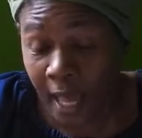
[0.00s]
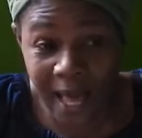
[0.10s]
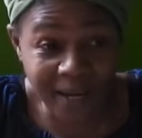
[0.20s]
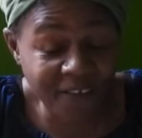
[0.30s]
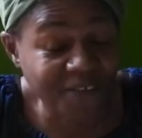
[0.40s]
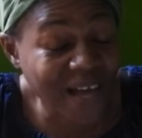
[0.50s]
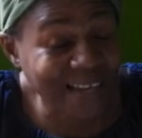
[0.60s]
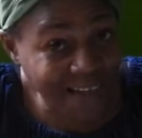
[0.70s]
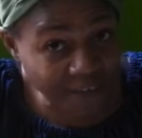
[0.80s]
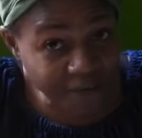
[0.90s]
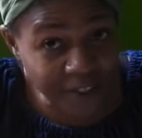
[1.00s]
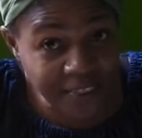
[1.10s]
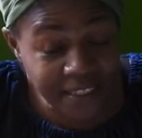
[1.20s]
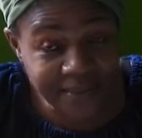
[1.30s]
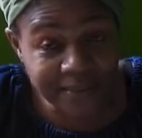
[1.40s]
lot of the
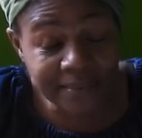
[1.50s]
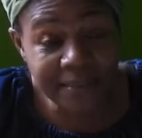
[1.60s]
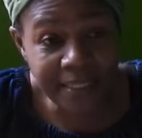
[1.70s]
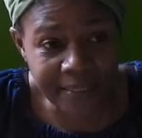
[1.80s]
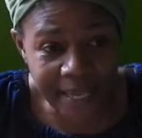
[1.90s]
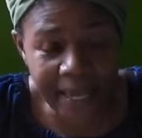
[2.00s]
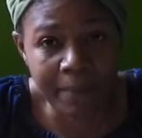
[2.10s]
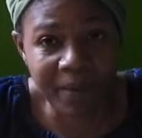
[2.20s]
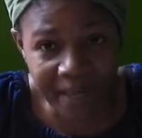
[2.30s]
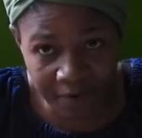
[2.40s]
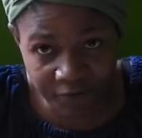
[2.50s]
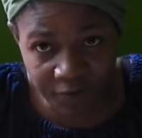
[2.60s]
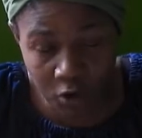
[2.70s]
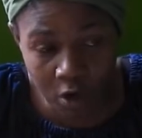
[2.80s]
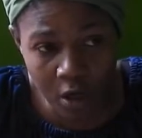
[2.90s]
things that I planned
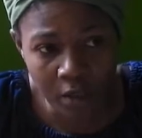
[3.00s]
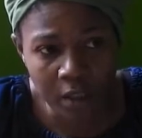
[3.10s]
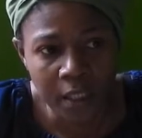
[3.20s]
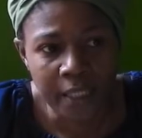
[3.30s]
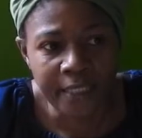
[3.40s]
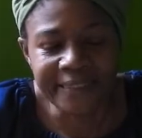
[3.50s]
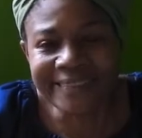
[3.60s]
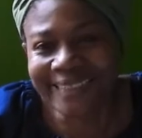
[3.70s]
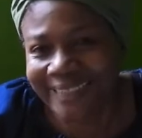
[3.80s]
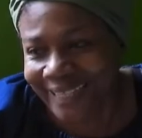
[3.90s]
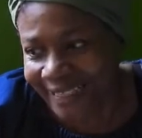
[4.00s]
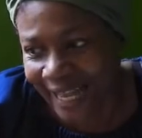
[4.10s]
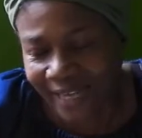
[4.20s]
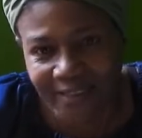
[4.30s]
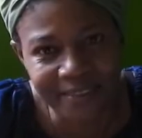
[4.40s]
for did not
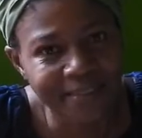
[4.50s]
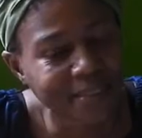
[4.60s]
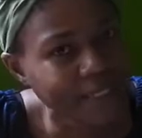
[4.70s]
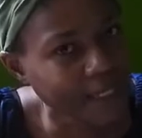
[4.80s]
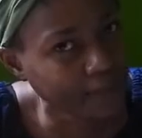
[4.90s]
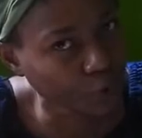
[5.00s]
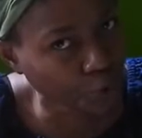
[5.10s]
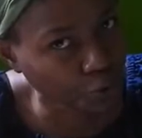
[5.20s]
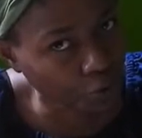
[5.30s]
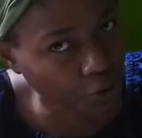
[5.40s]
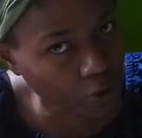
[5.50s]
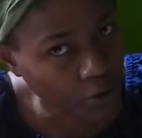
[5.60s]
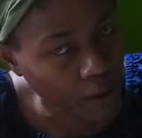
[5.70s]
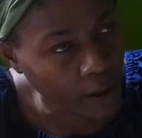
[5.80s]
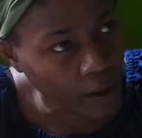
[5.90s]
actually came
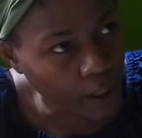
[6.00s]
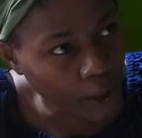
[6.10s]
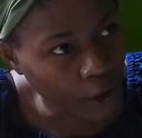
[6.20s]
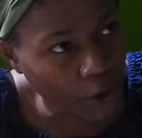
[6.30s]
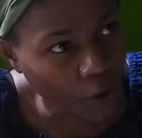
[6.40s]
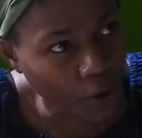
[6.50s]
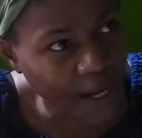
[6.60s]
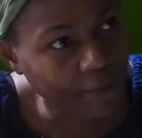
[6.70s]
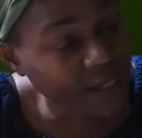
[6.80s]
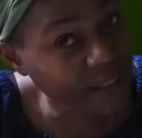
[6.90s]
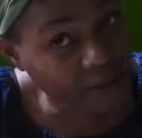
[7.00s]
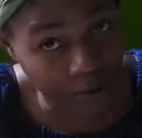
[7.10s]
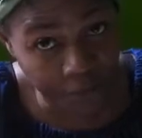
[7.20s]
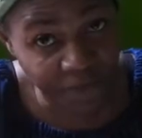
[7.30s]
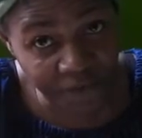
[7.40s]
true. I already
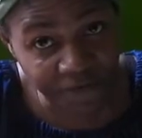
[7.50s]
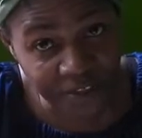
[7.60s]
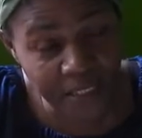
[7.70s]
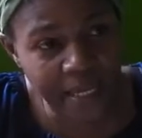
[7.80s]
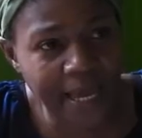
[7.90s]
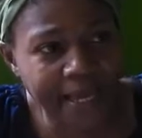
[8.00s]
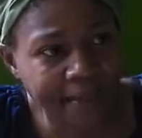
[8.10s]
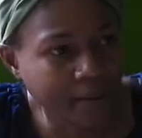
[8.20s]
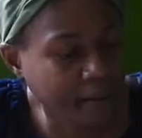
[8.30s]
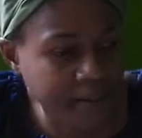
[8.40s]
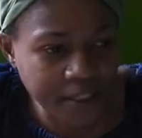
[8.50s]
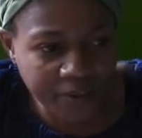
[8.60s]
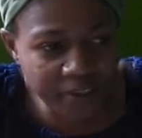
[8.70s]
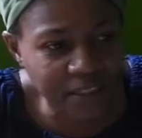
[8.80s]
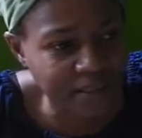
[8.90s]
50 and
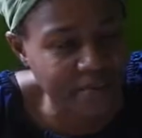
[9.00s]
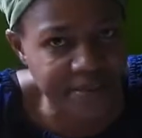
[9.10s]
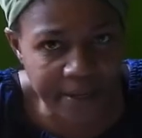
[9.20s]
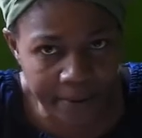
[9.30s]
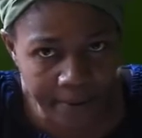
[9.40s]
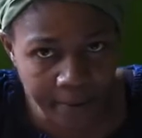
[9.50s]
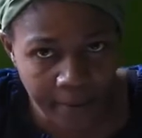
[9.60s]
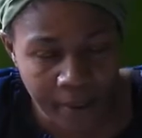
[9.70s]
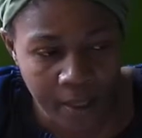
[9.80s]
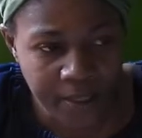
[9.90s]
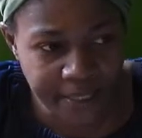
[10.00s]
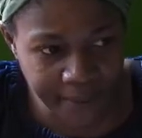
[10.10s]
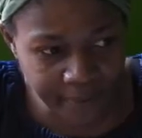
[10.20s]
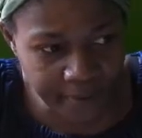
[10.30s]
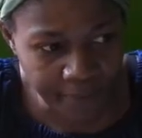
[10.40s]
nothing is there
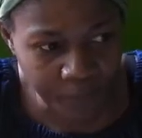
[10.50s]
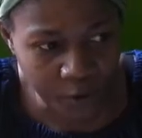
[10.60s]
yet.